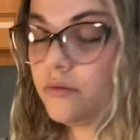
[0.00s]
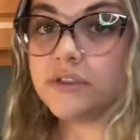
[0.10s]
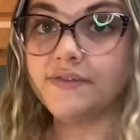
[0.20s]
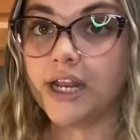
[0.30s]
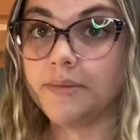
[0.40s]

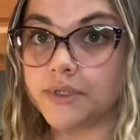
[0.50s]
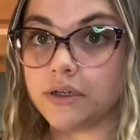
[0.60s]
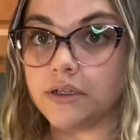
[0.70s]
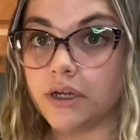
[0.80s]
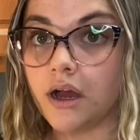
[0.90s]
develops a
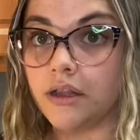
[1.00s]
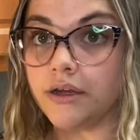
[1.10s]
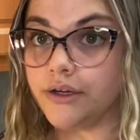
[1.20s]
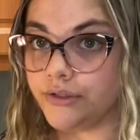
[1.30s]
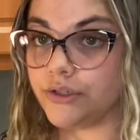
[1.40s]
good color
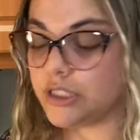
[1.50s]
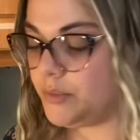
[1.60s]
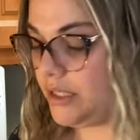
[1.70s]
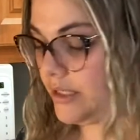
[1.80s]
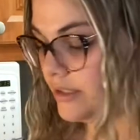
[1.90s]
and
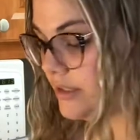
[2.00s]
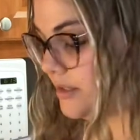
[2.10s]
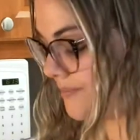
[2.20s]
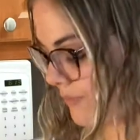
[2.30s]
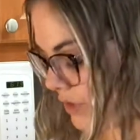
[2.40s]
crispiness.
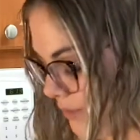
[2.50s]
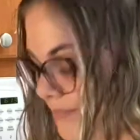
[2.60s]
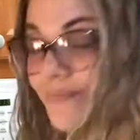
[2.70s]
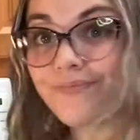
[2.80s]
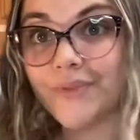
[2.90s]
So
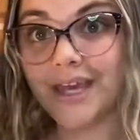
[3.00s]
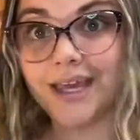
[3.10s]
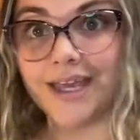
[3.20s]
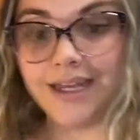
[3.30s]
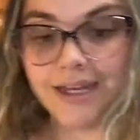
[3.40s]
in it